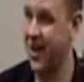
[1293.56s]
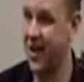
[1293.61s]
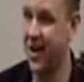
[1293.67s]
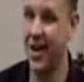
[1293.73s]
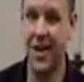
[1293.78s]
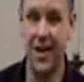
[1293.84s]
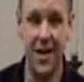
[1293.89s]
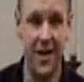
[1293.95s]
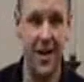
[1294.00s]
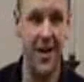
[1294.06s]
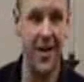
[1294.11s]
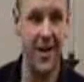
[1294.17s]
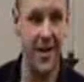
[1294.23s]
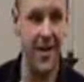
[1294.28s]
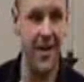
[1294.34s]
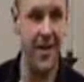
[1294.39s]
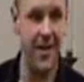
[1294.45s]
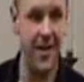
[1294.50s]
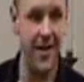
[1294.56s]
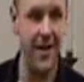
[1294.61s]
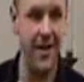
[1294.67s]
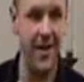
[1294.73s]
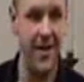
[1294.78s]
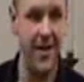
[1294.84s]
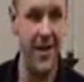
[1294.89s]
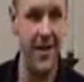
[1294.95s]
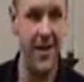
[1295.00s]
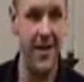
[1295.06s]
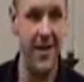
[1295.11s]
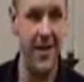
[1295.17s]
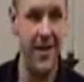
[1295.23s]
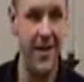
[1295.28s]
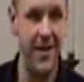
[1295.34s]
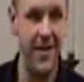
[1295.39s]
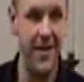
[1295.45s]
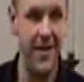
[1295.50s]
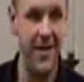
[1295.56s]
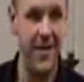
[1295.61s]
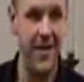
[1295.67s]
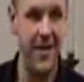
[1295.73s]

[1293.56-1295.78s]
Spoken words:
(no one is talking)